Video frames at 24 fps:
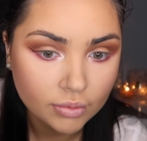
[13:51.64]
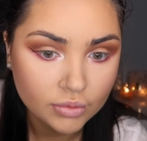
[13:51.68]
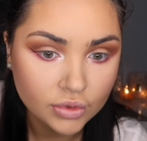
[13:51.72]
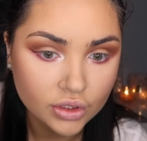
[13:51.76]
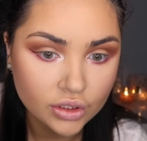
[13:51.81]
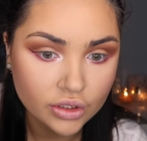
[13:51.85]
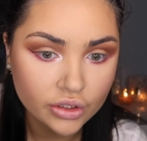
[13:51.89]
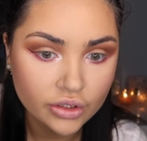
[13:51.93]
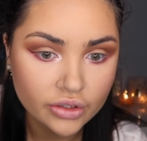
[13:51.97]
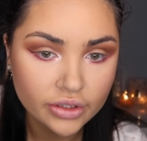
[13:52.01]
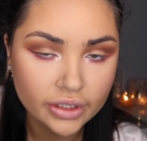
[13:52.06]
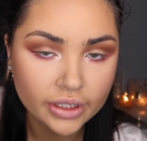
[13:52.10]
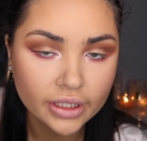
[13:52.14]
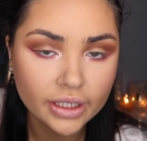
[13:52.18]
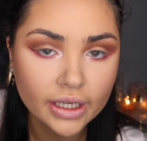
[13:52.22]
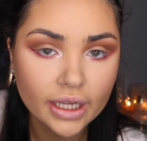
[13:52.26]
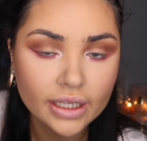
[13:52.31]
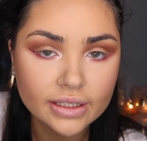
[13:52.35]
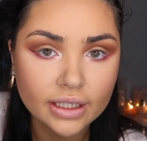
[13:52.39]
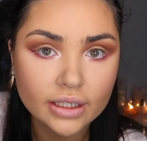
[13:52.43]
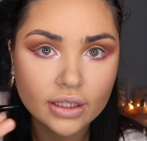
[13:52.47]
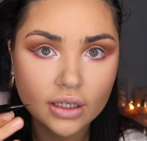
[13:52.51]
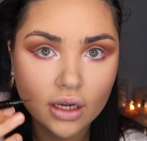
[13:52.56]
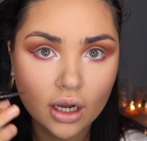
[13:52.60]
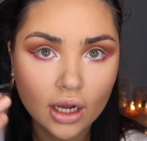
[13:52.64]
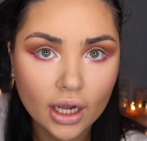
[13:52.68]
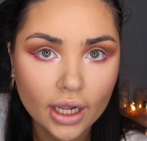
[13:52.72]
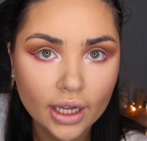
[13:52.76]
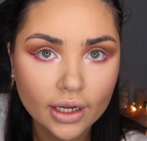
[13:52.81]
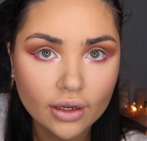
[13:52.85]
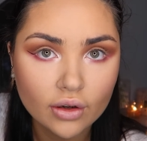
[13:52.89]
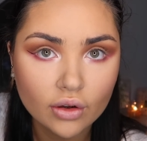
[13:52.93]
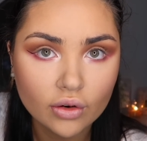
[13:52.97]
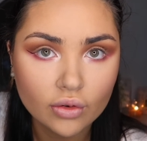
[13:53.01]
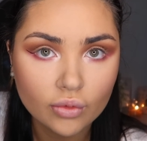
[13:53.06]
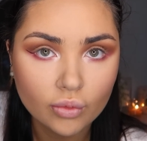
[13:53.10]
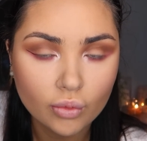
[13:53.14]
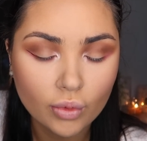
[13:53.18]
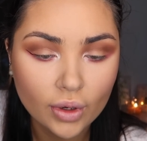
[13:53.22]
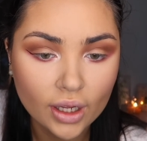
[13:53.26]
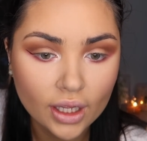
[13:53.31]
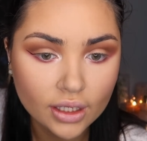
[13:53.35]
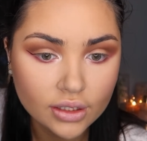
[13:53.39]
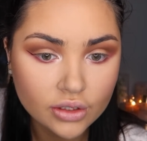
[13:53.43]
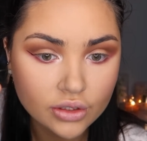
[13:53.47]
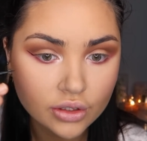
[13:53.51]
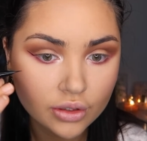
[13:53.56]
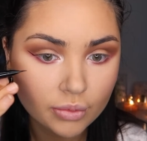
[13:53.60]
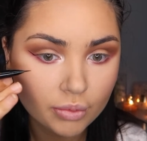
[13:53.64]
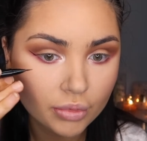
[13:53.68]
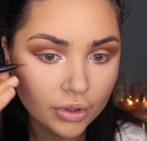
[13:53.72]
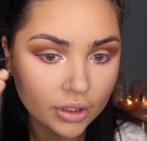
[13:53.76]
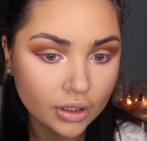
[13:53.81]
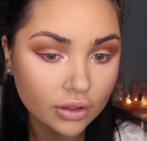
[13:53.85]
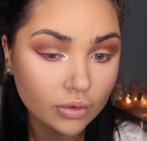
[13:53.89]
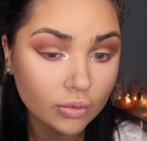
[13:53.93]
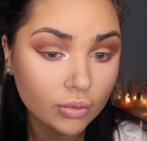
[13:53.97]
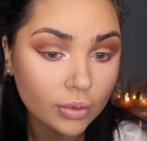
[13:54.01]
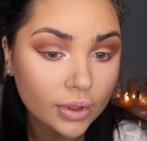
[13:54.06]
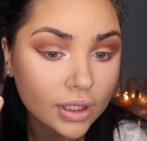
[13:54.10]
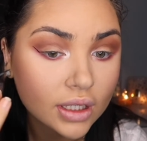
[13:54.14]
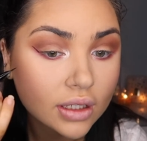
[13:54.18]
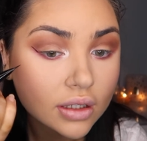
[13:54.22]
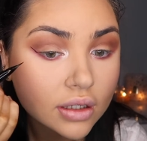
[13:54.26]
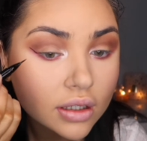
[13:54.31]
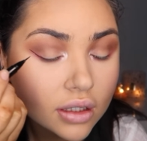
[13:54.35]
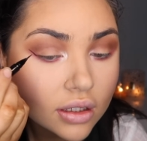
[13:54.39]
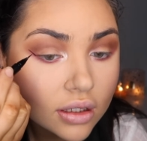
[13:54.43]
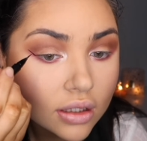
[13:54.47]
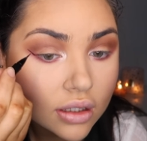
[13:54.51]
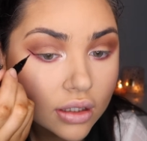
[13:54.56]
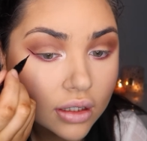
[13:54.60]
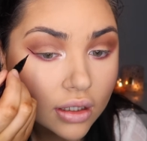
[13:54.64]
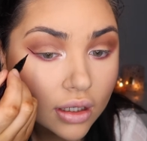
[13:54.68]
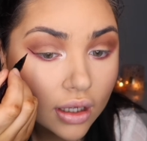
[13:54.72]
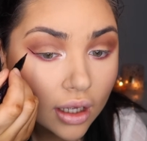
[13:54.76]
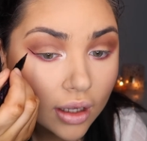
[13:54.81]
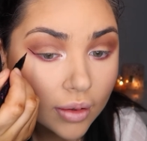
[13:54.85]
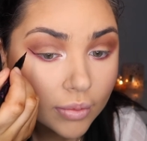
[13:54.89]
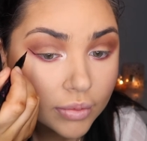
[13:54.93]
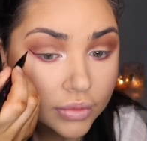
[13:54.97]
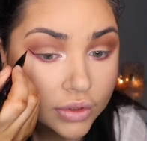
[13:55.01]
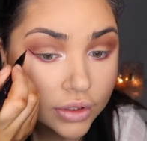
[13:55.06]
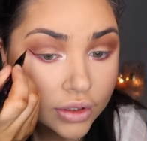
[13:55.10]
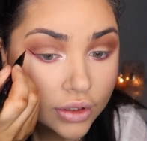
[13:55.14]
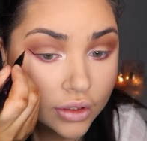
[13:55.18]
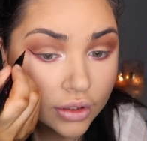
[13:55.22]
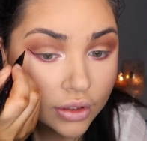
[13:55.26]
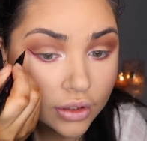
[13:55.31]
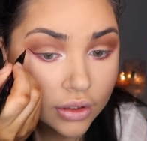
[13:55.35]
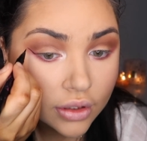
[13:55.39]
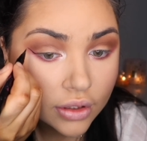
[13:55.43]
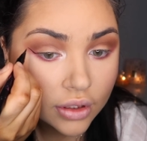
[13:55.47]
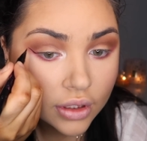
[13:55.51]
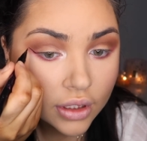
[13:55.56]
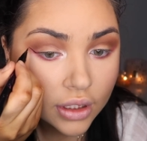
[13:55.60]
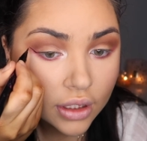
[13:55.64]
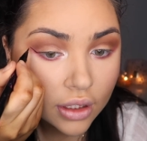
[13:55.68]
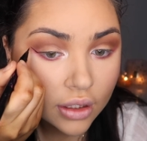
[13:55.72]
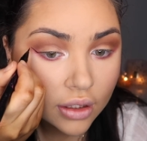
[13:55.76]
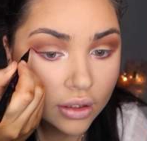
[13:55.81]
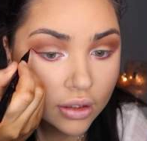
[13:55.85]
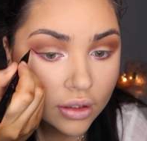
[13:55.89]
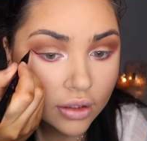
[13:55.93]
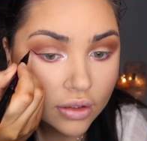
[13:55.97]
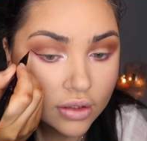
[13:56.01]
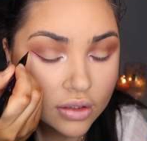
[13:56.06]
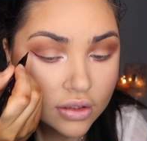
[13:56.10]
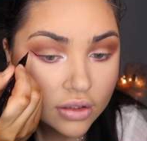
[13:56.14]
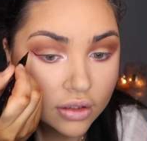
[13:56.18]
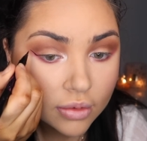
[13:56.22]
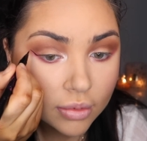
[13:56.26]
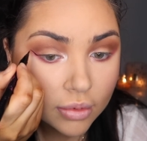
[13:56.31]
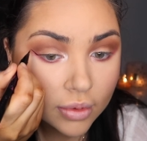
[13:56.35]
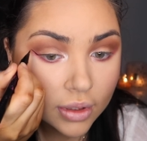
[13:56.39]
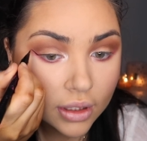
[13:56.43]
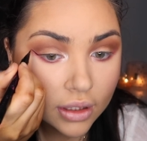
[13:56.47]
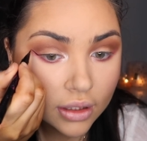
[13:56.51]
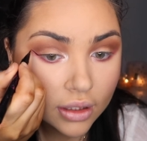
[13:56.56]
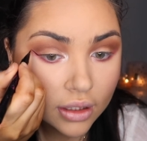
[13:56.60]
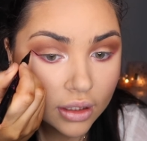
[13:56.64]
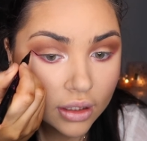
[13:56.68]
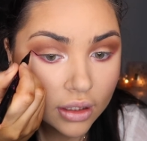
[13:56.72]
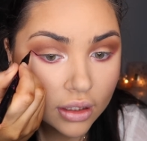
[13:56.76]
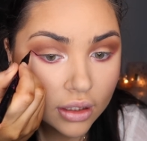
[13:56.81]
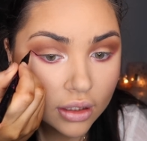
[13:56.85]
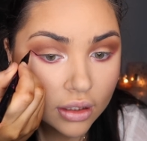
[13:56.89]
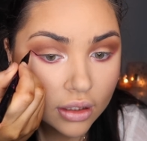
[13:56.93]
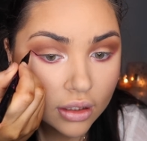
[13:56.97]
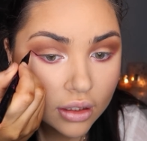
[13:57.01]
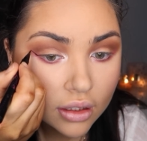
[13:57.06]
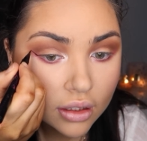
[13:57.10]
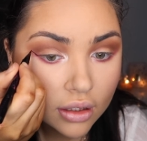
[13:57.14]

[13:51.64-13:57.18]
Just using it as a guide on where to bring the wing up to. Stop about there.